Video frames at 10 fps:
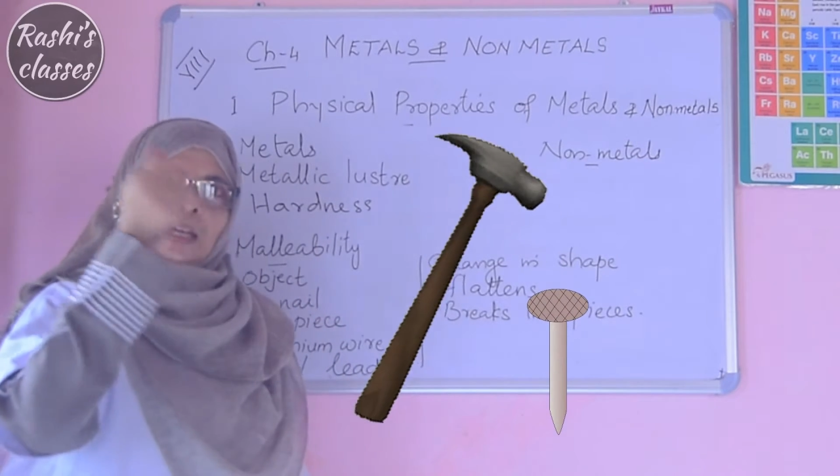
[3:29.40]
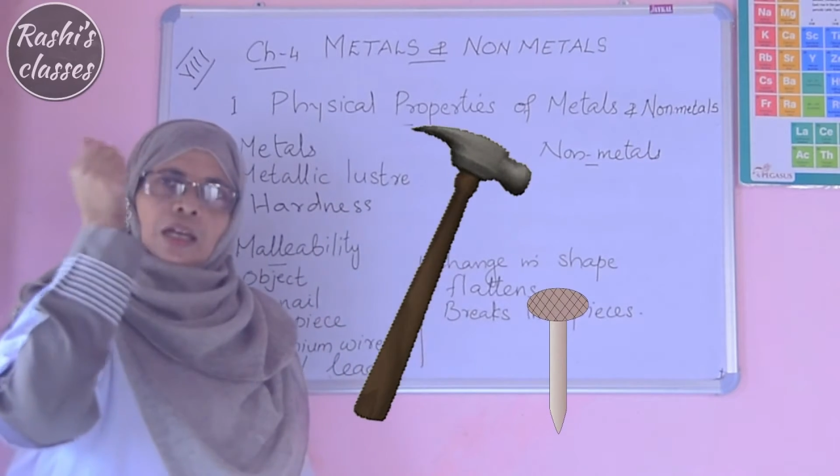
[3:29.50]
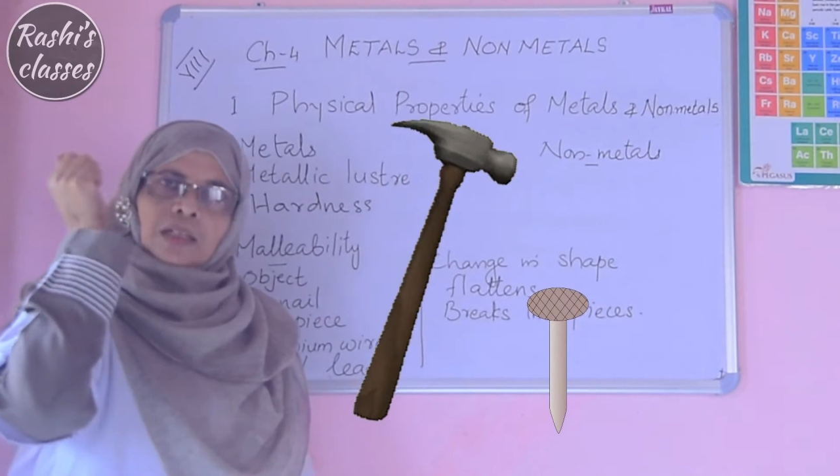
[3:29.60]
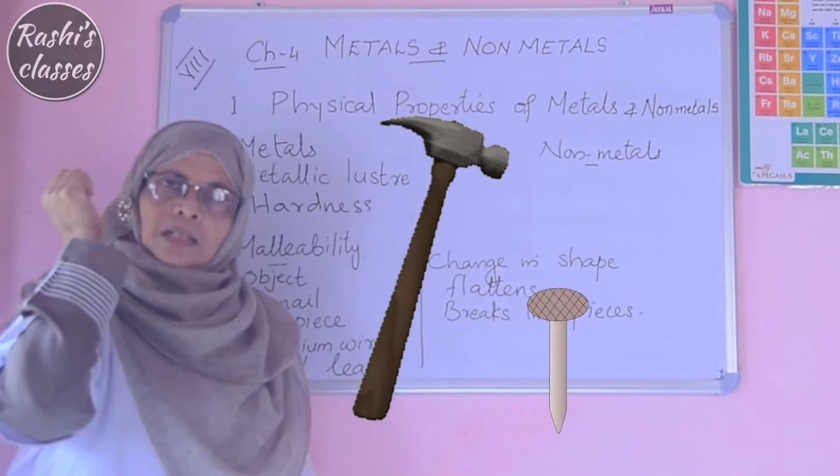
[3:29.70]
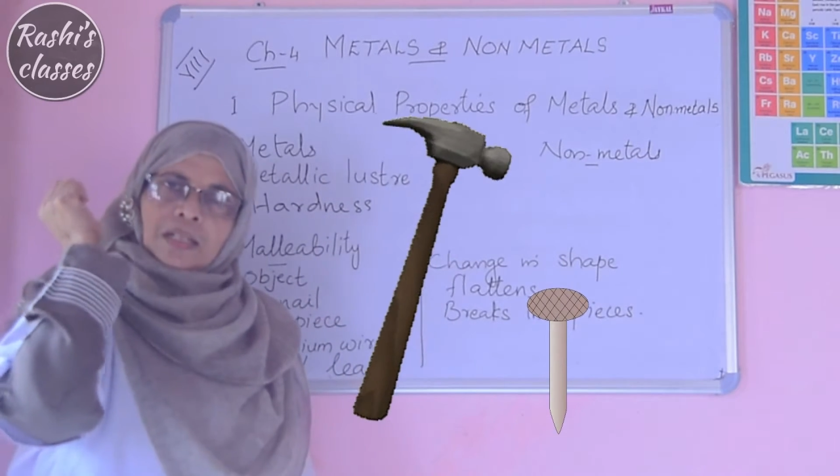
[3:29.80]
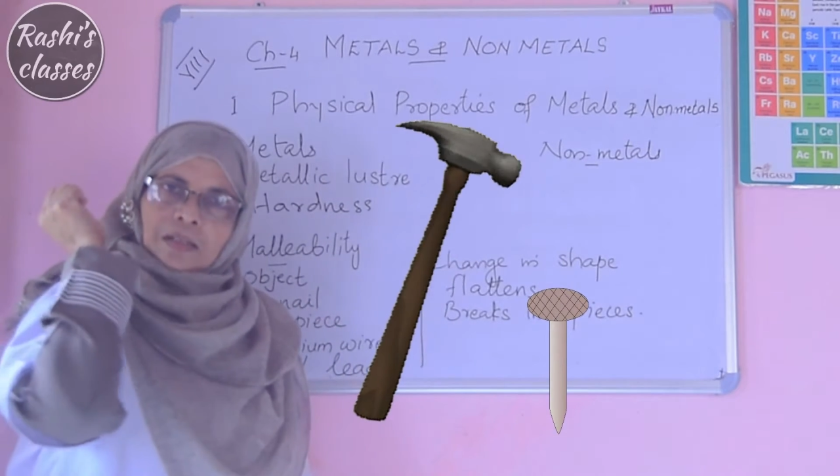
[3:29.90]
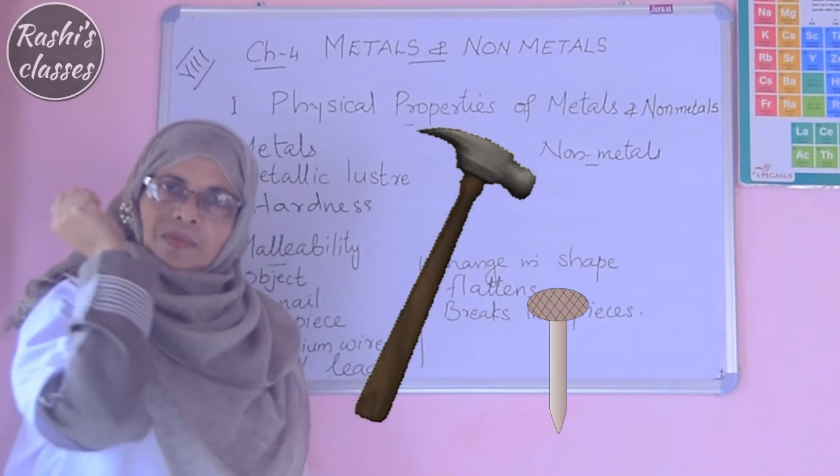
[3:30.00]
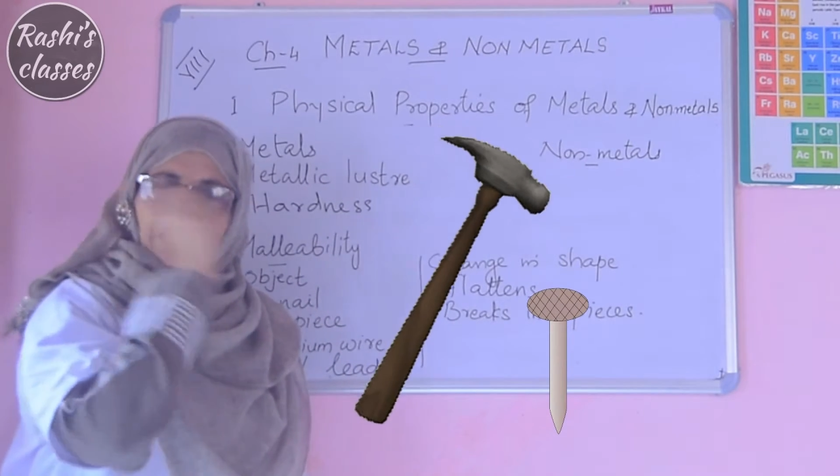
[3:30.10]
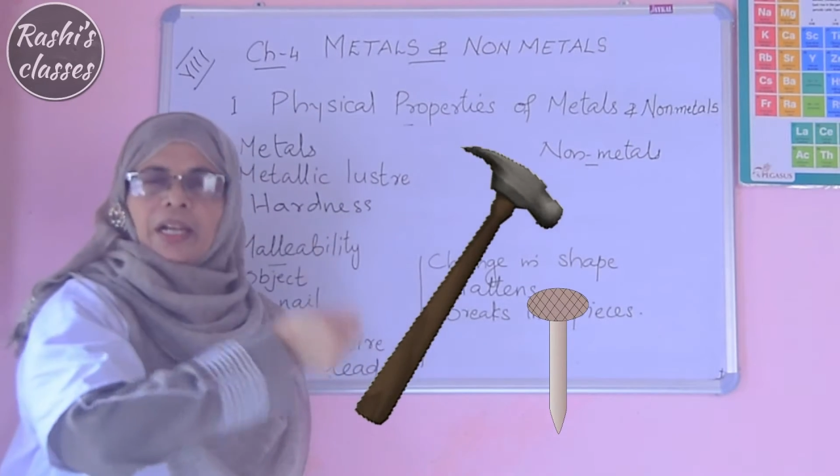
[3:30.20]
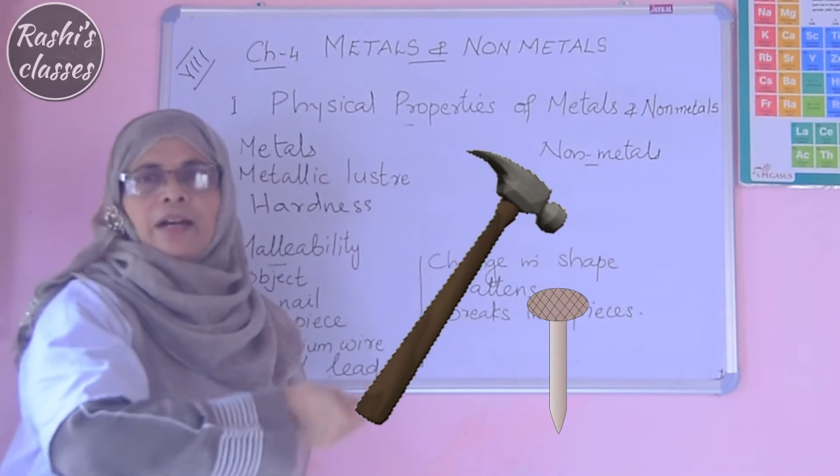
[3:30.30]
hit
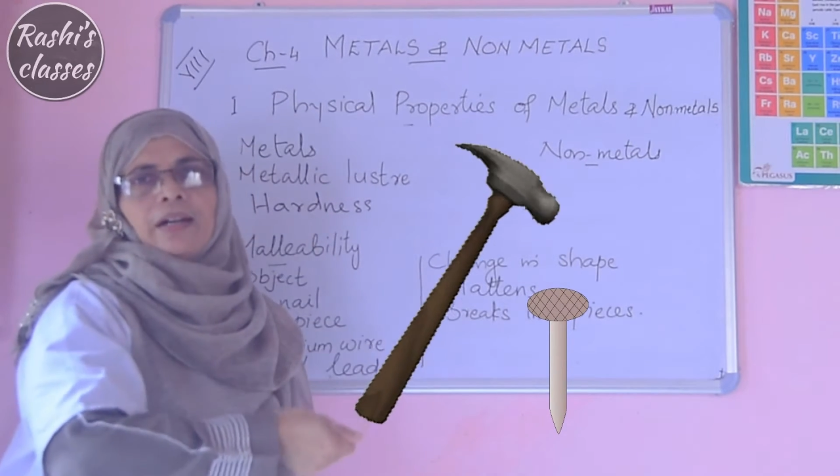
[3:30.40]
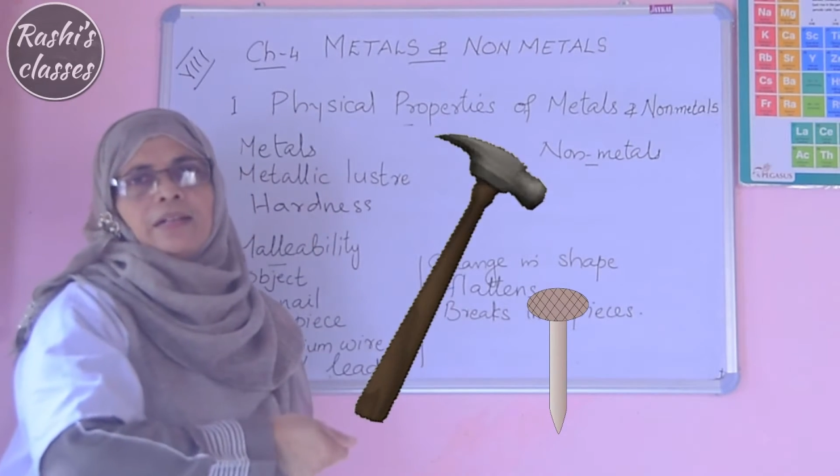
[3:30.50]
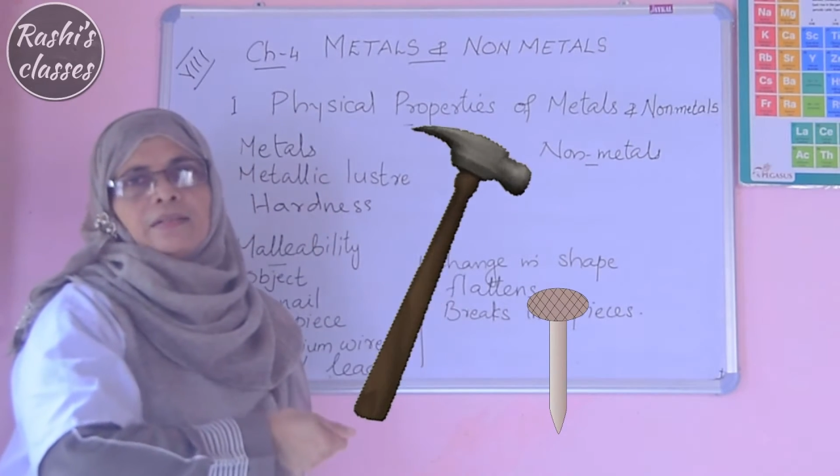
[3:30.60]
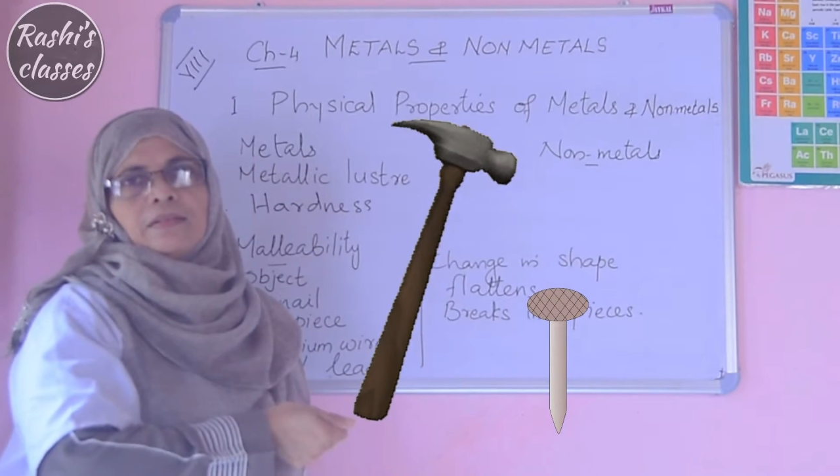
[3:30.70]
very hard,